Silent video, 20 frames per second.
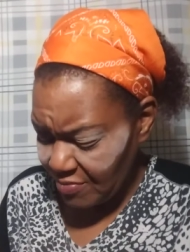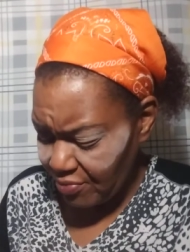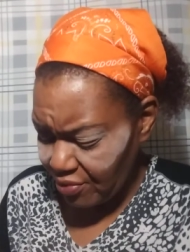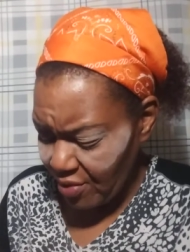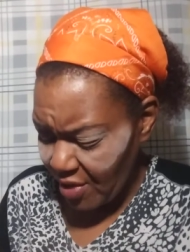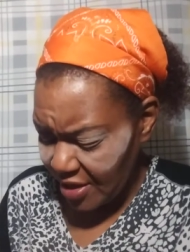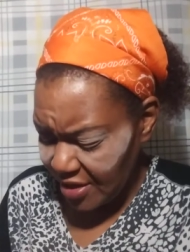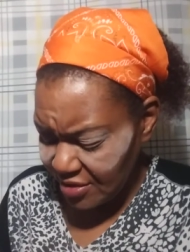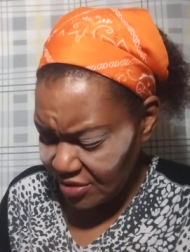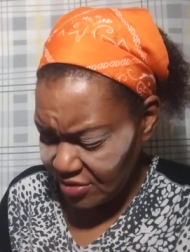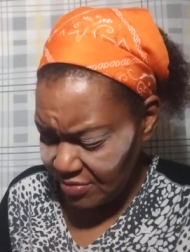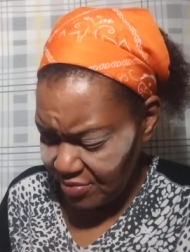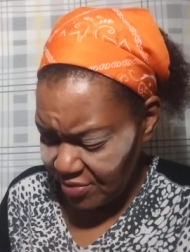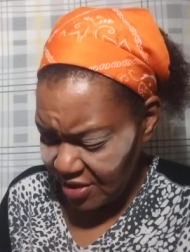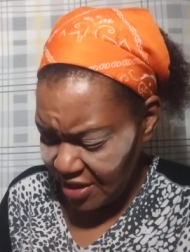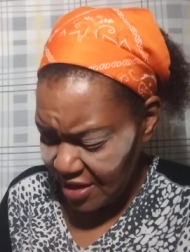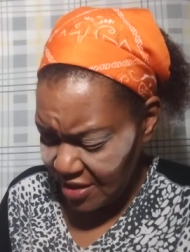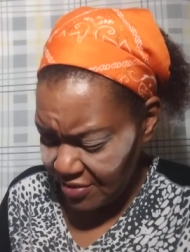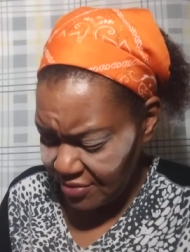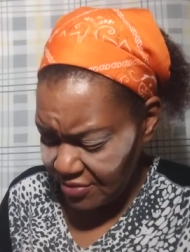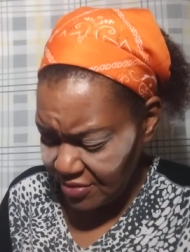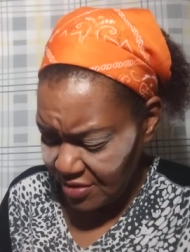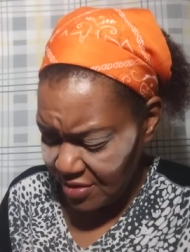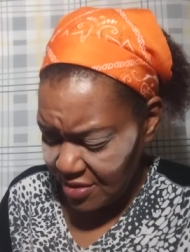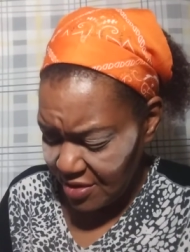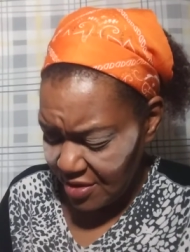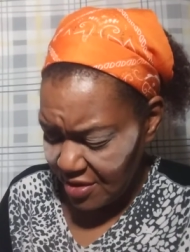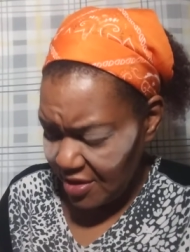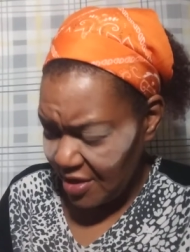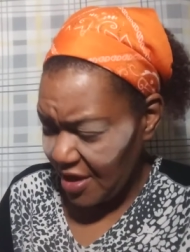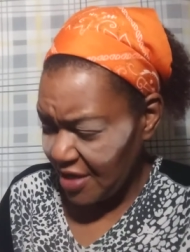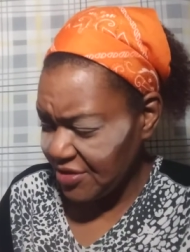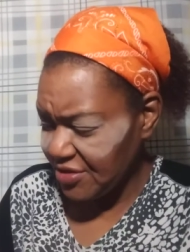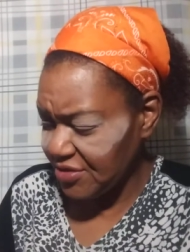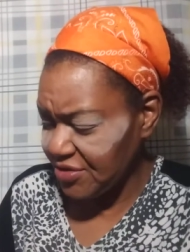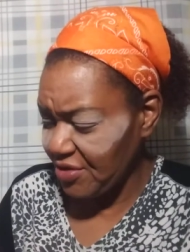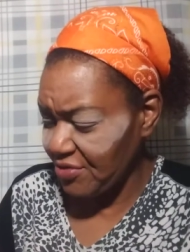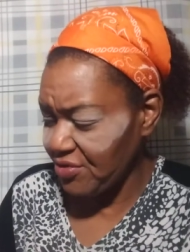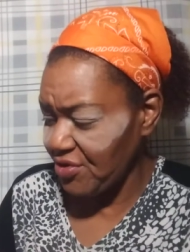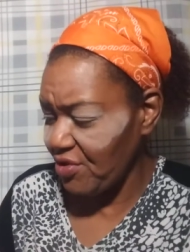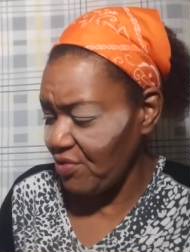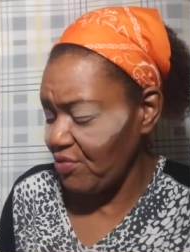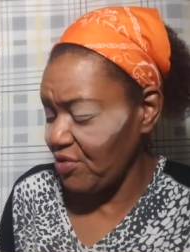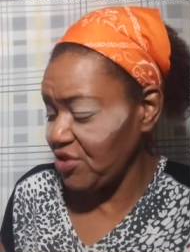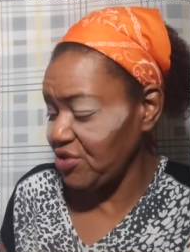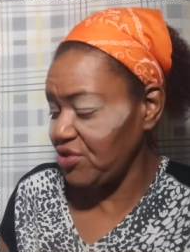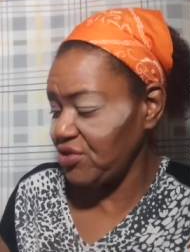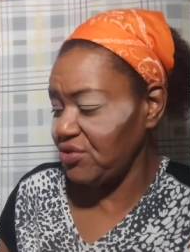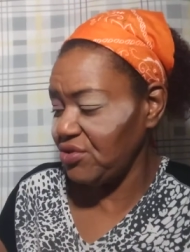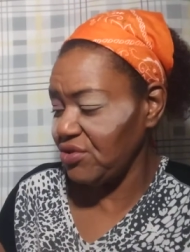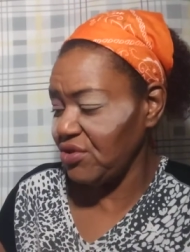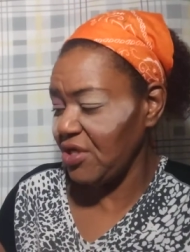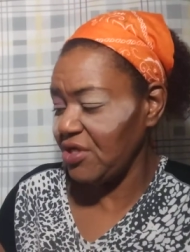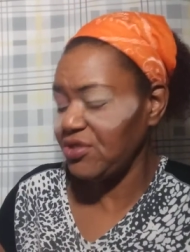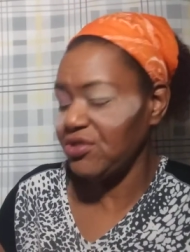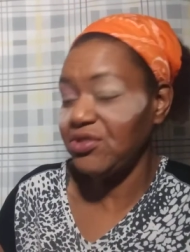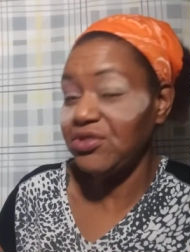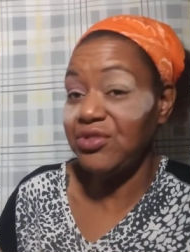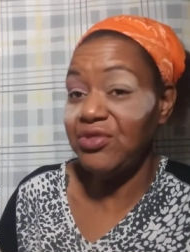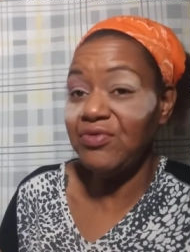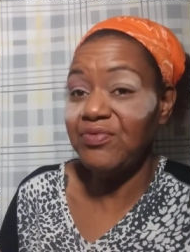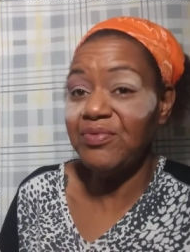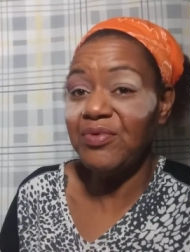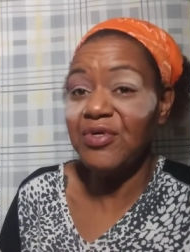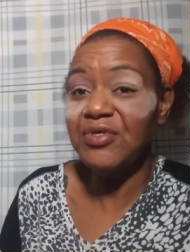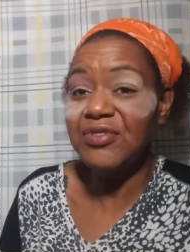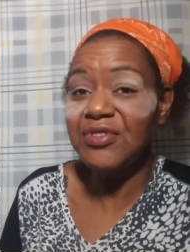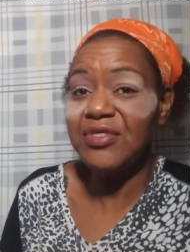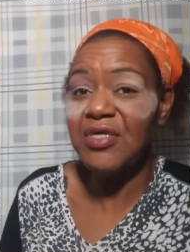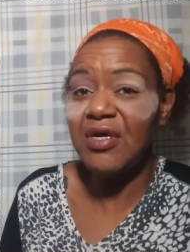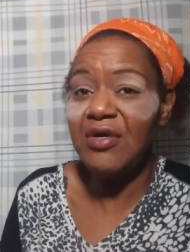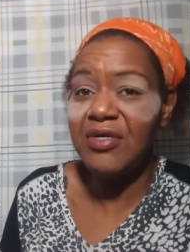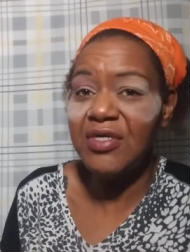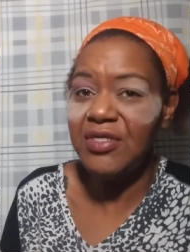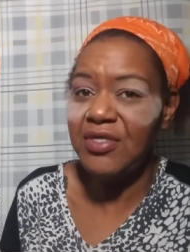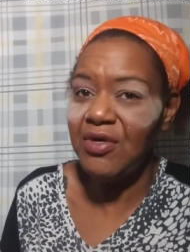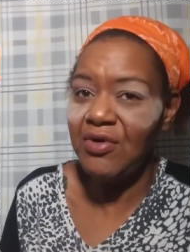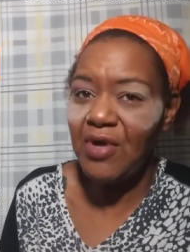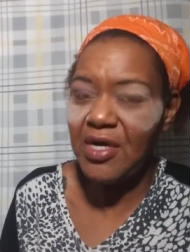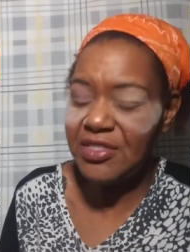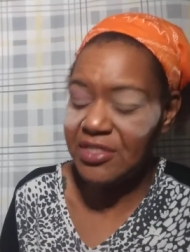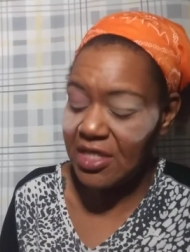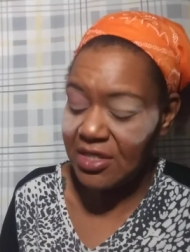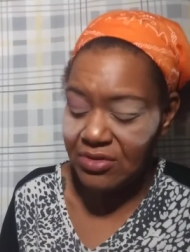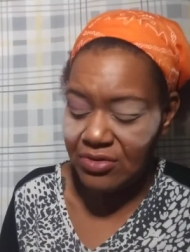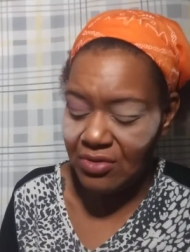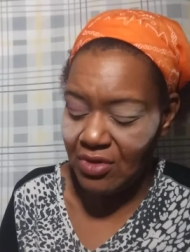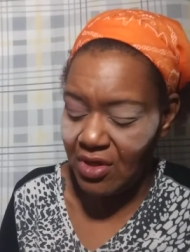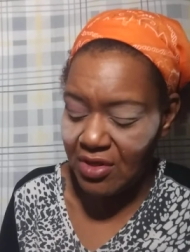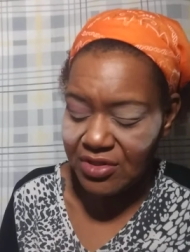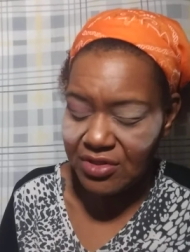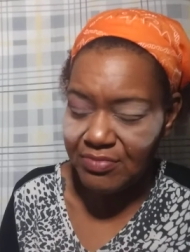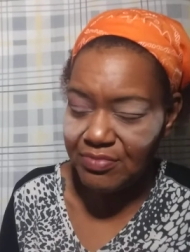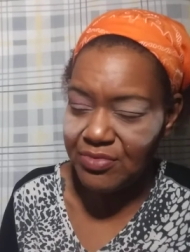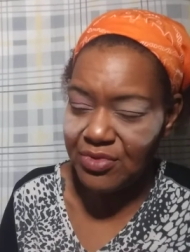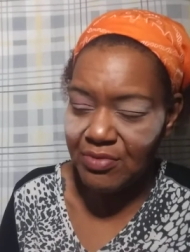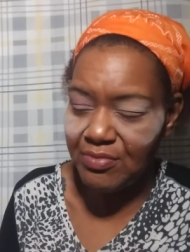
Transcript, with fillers: product to bring out. I just don't know which I should do first because I already know I take too long to,